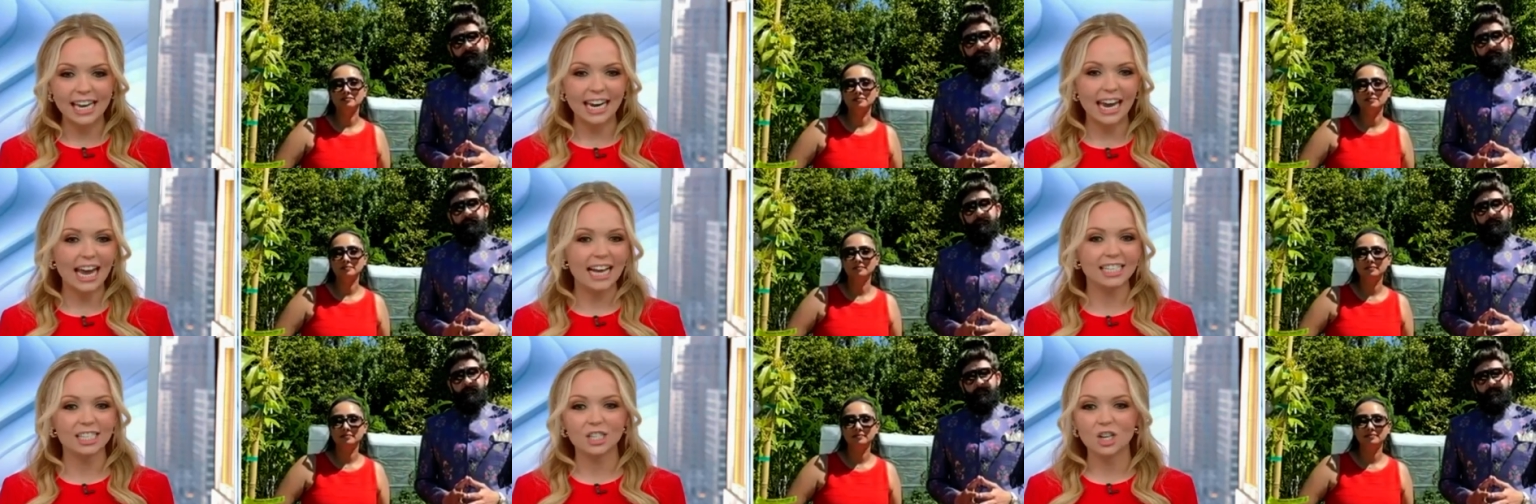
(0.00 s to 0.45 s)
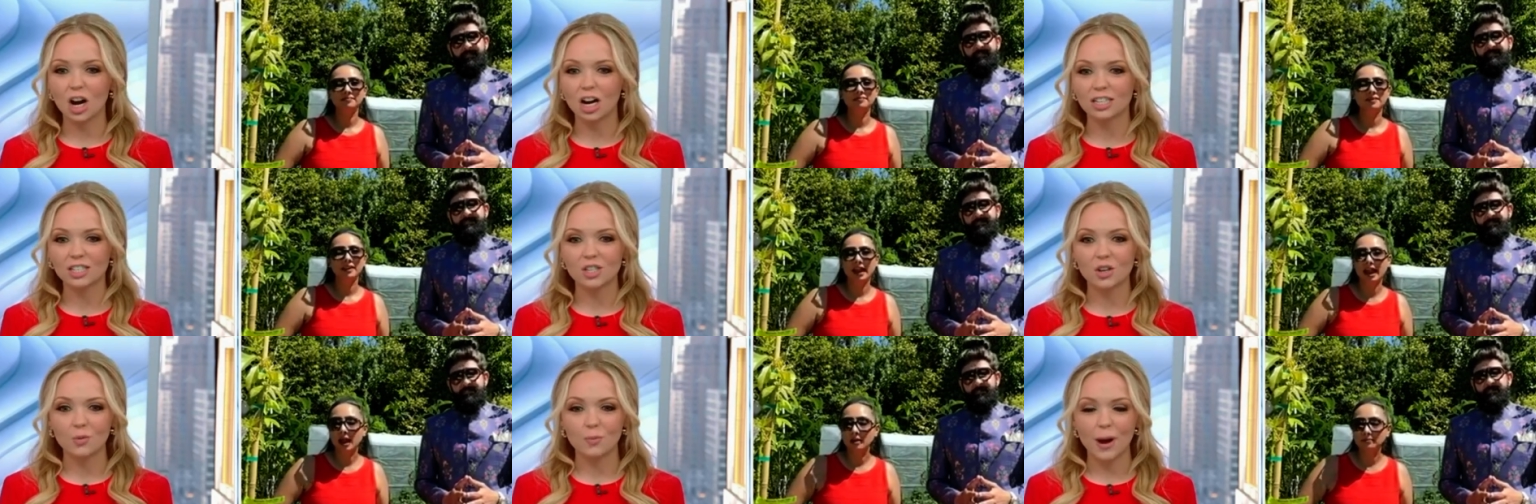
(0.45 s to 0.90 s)
Speaker 1: a head start.
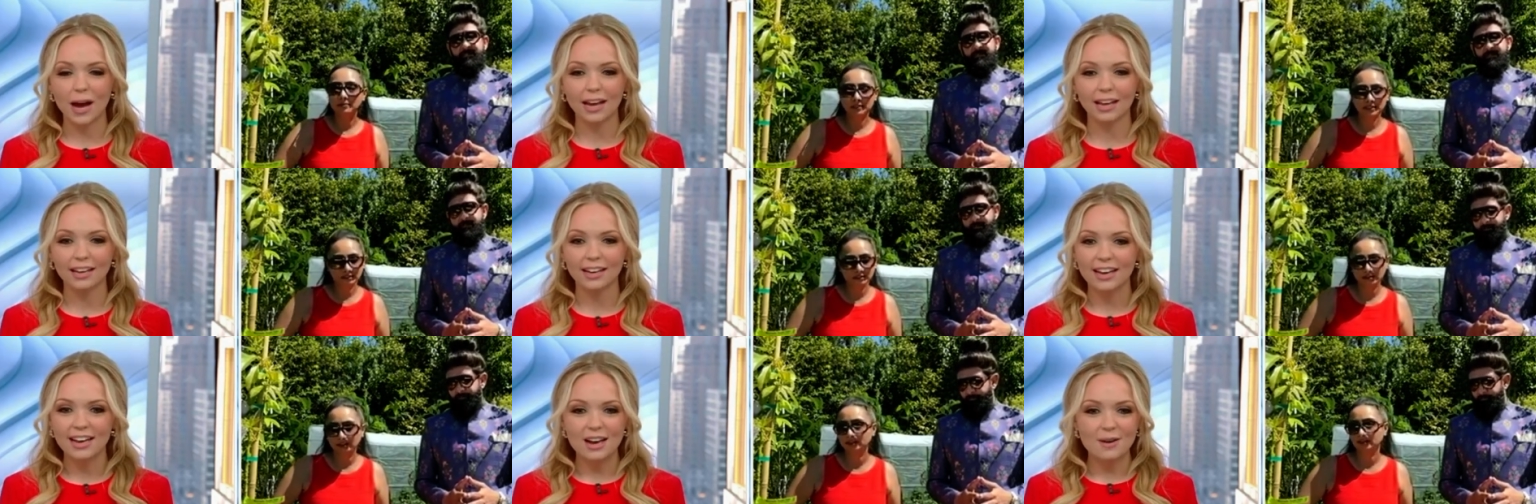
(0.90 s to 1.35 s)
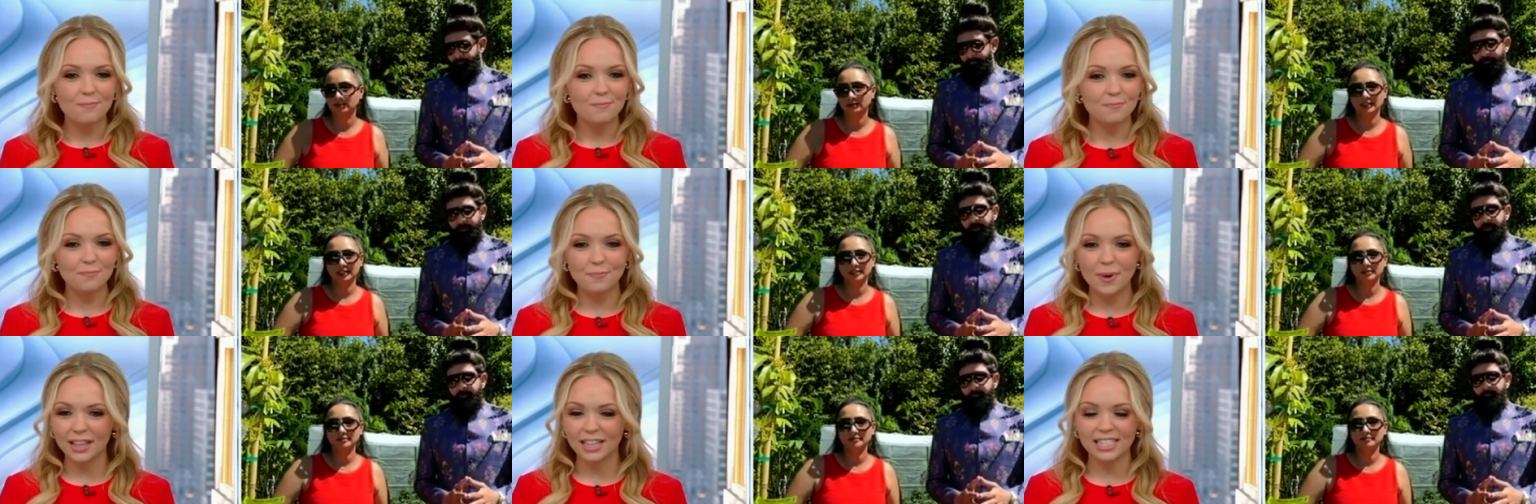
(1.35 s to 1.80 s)
Yes. So by Absolutely
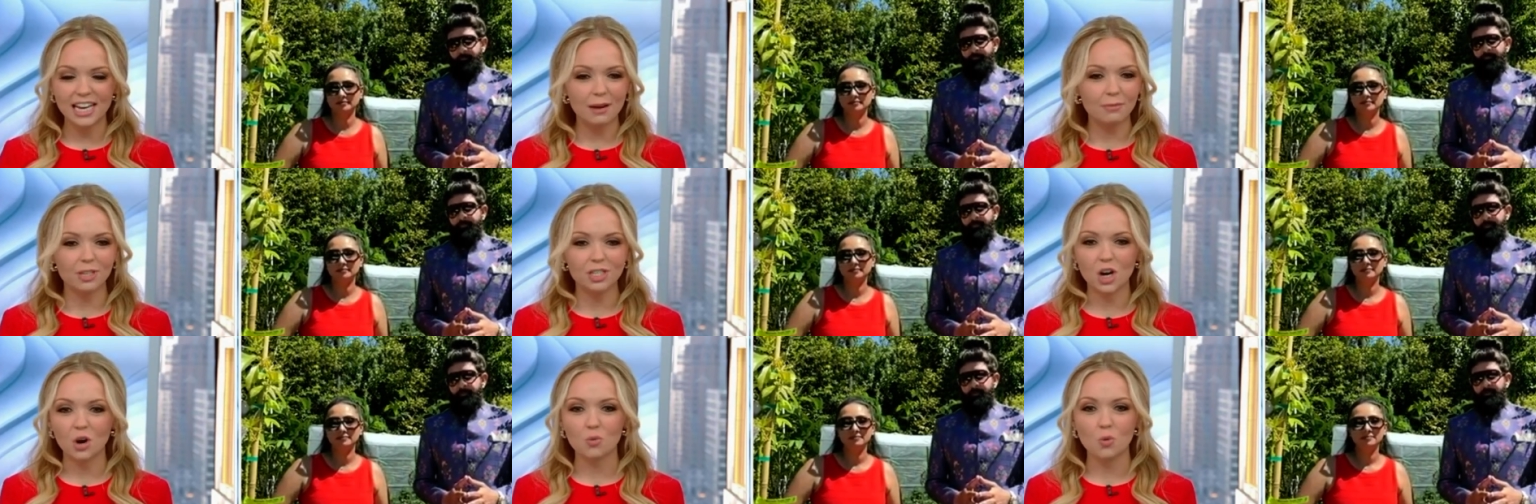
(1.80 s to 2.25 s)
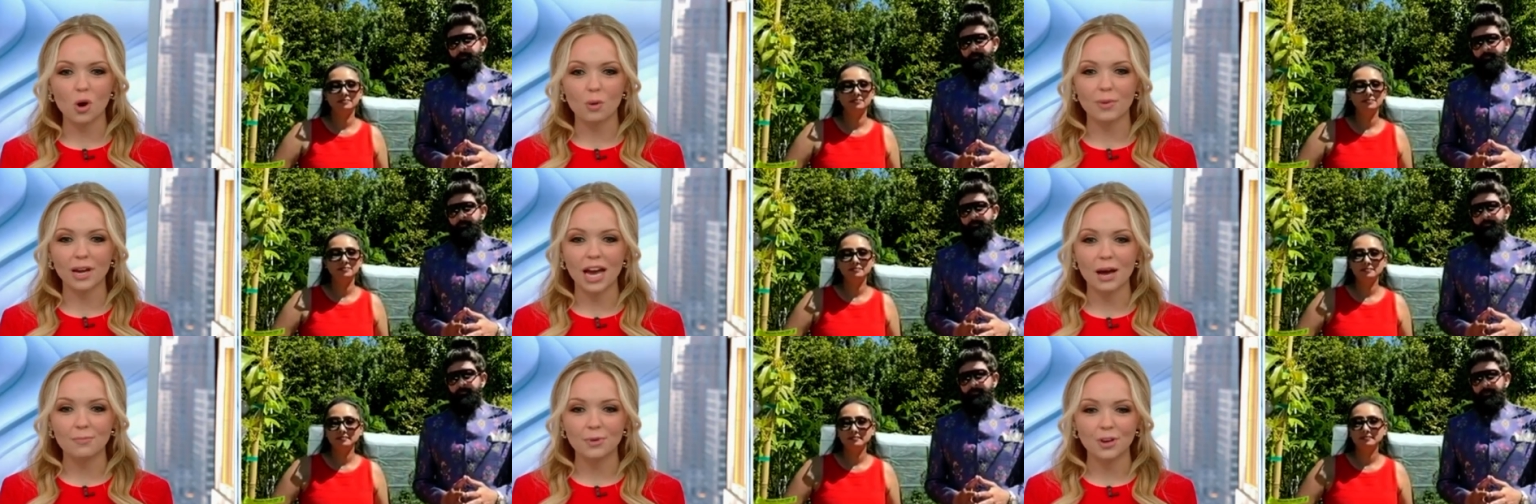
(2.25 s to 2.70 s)
by the time you start
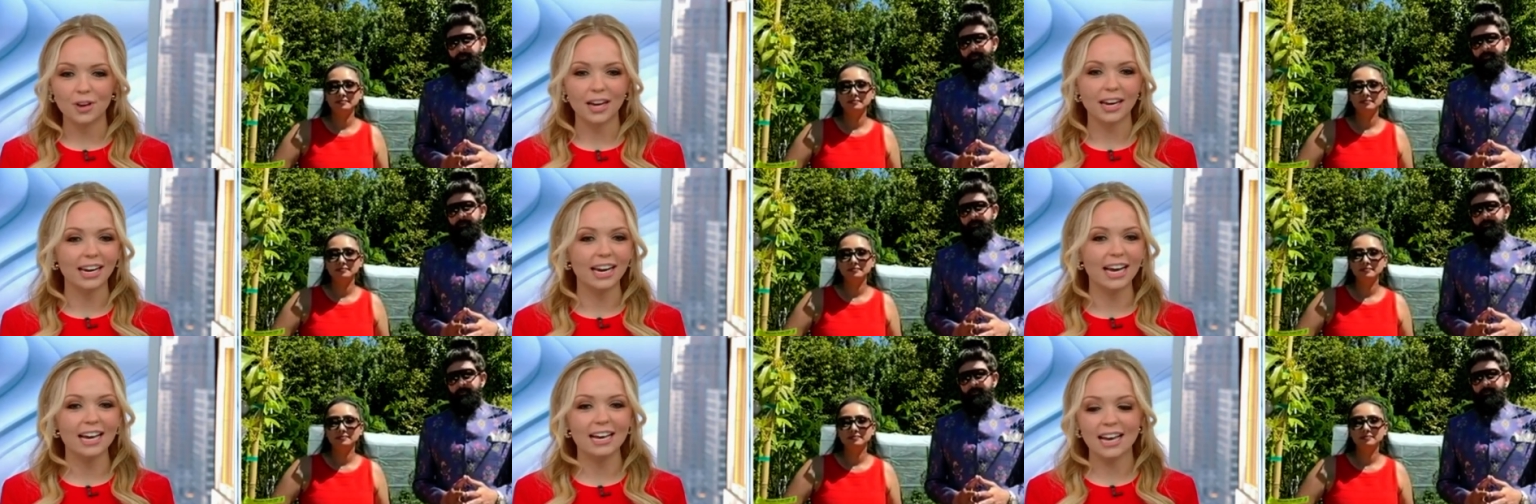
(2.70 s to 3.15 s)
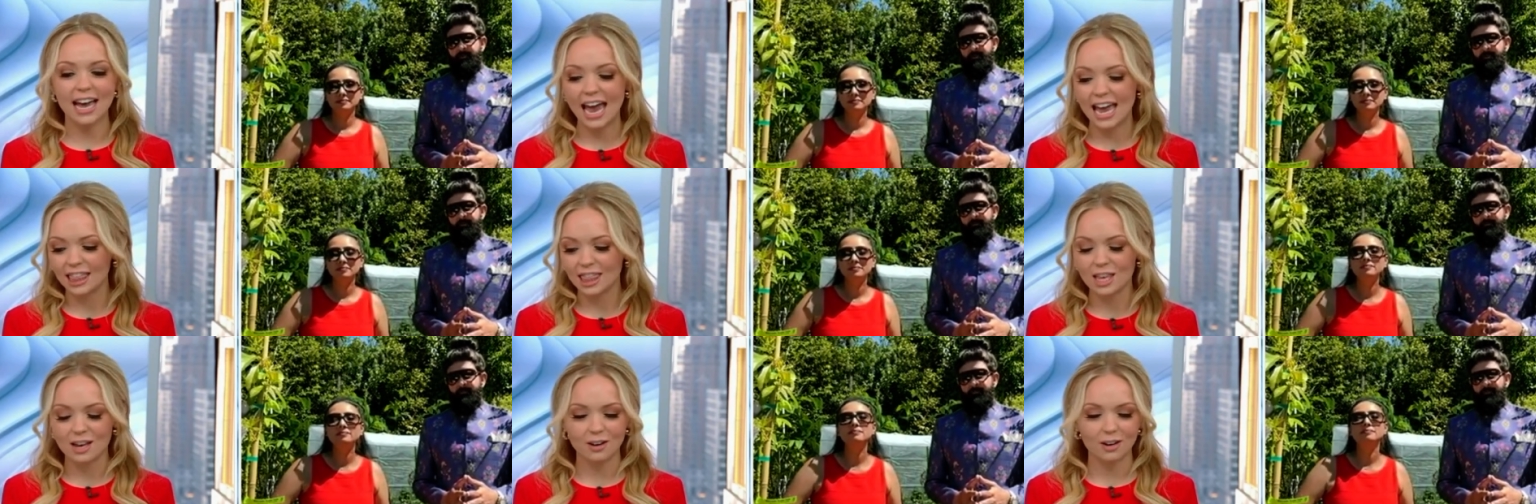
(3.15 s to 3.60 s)
warming up, you can eh,
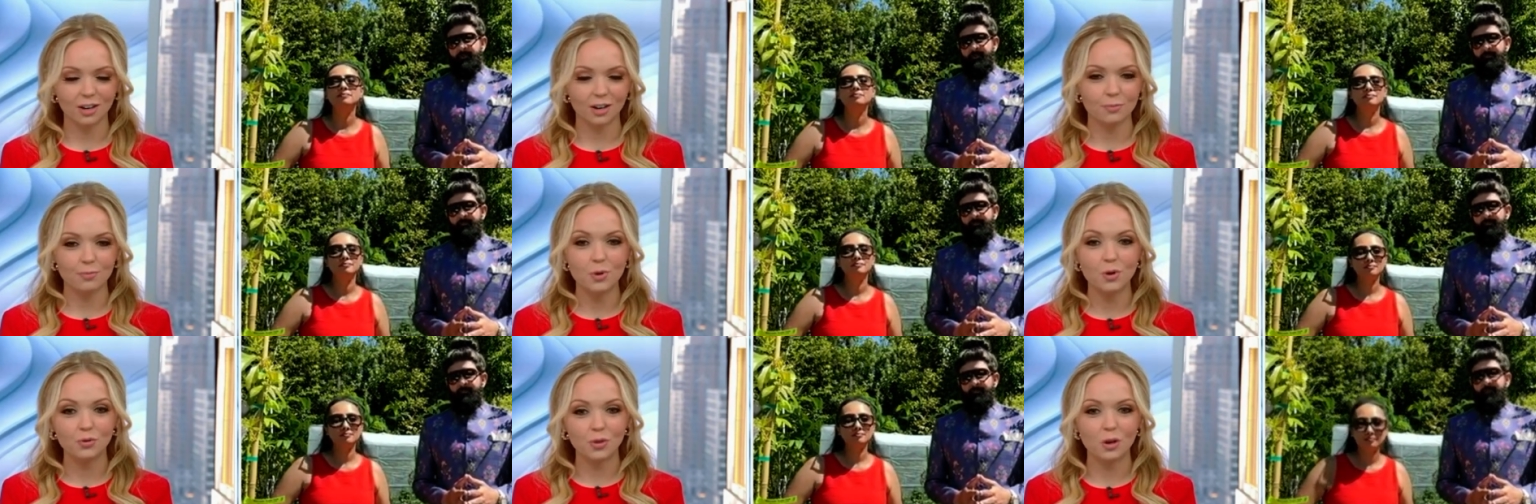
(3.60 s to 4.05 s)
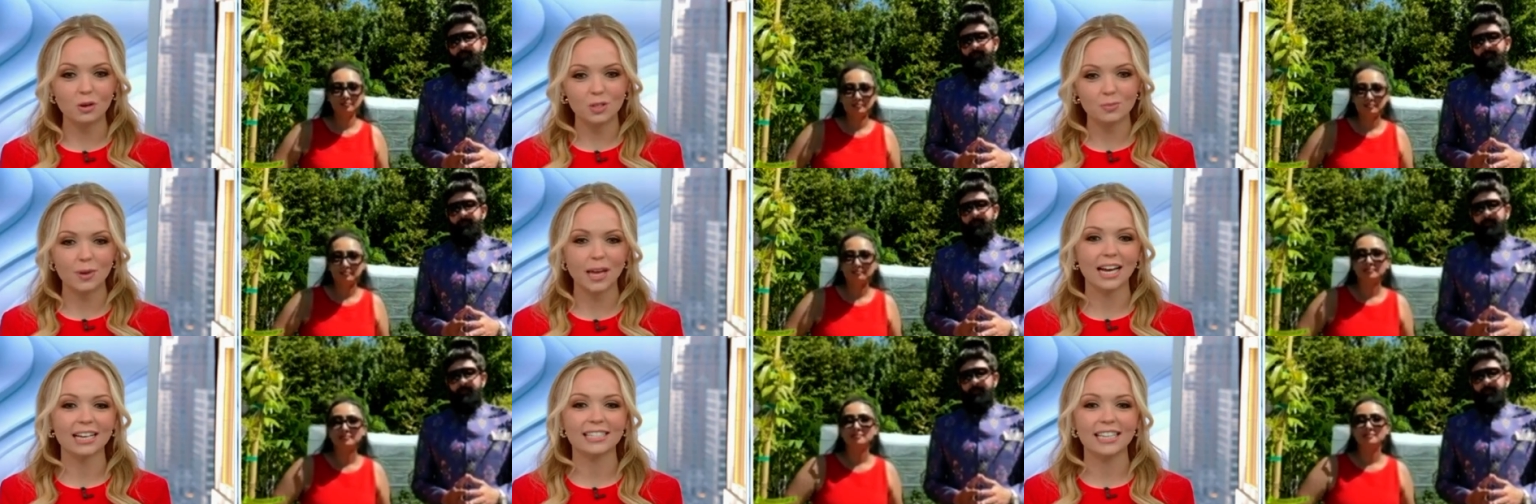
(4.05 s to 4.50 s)
head the or move those plants